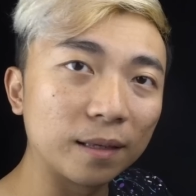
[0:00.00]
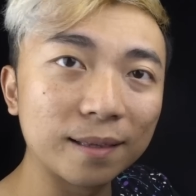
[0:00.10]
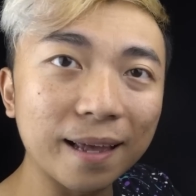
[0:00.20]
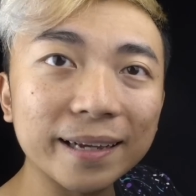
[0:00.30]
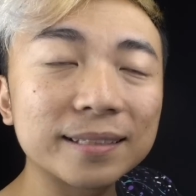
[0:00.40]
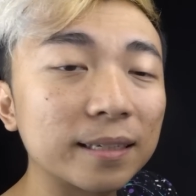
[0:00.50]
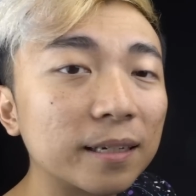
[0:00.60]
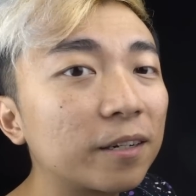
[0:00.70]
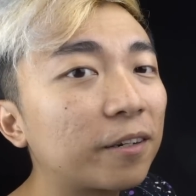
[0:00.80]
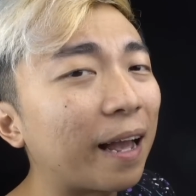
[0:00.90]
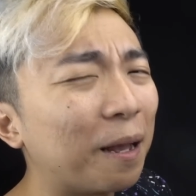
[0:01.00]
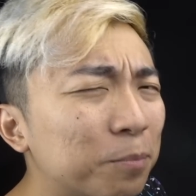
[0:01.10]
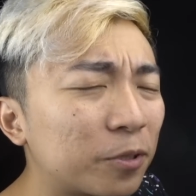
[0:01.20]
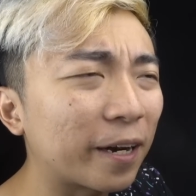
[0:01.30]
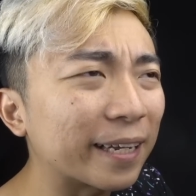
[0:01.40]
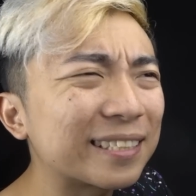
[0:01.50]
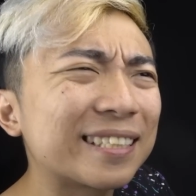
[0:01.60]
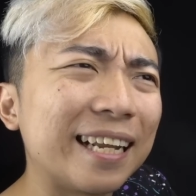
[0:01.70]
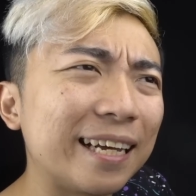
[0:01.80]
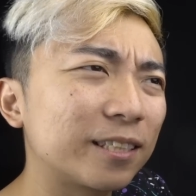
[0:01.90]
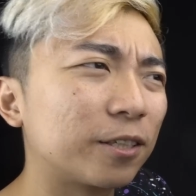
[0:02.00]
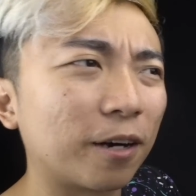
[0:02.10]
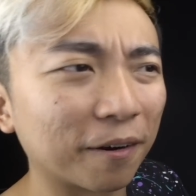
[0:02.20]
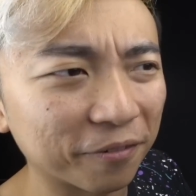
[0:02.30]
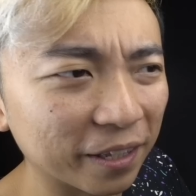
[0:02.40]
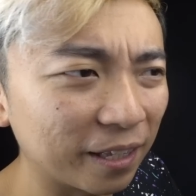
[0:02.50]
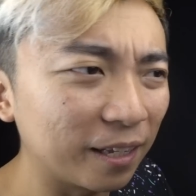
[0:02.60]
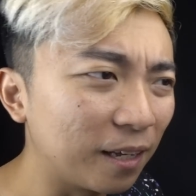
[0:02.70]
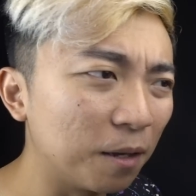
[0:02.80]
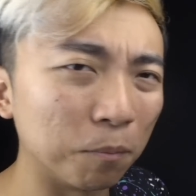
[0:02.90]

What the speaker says: The deck's abstract / graffiti